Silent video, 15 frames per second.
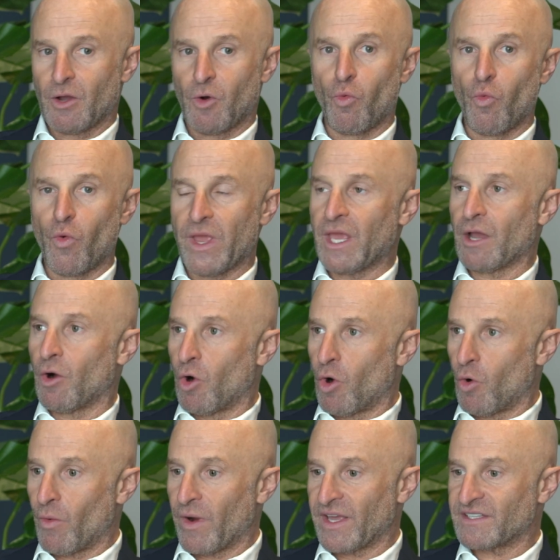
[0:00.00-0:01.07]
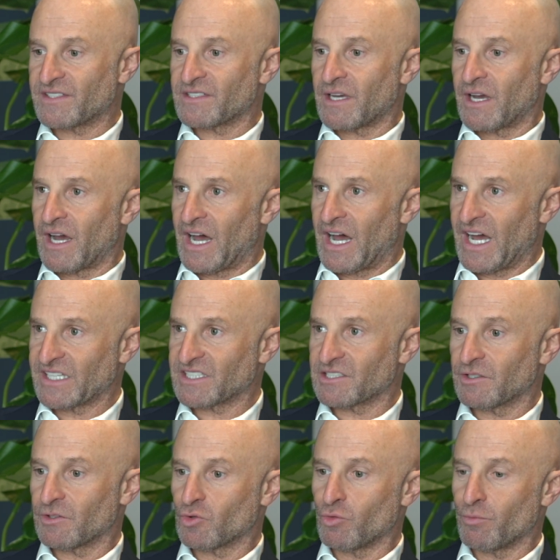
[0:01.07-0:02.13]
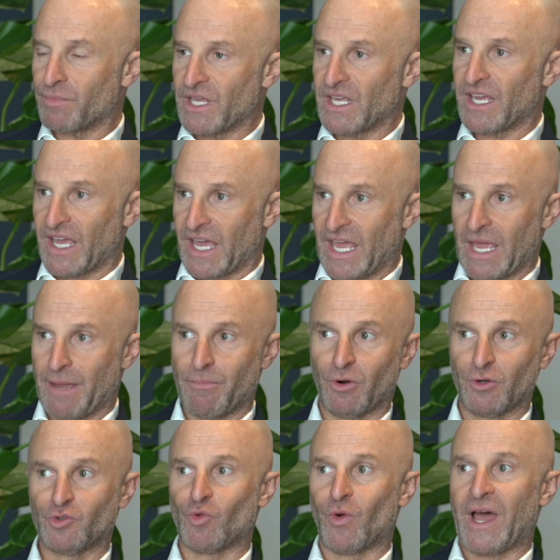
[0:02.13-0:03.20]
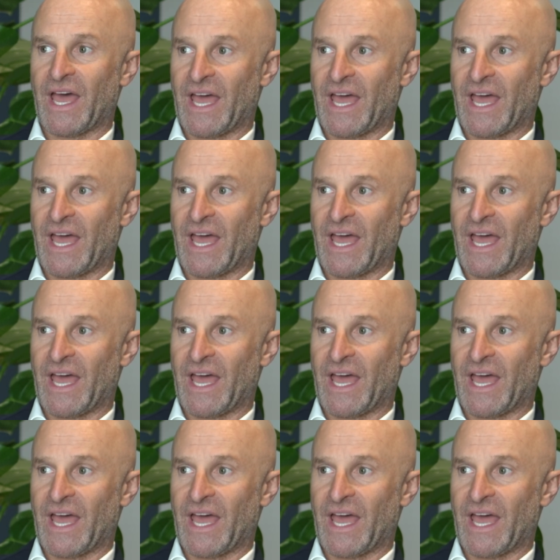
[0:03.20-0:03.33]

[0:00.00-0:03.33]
we always ask to being able to